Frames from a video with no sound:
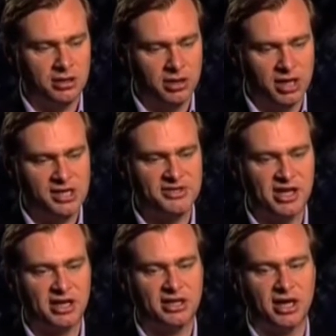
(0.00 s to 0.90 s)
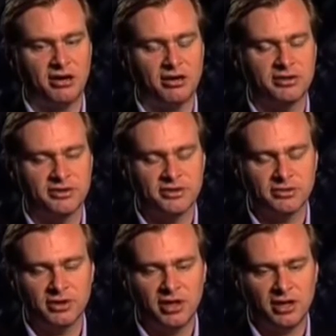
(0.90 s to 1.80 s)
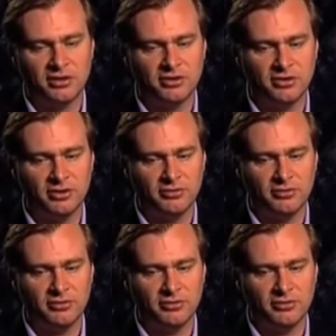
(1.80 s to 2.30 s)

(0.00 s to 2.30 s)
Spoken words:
needs that character to adhere to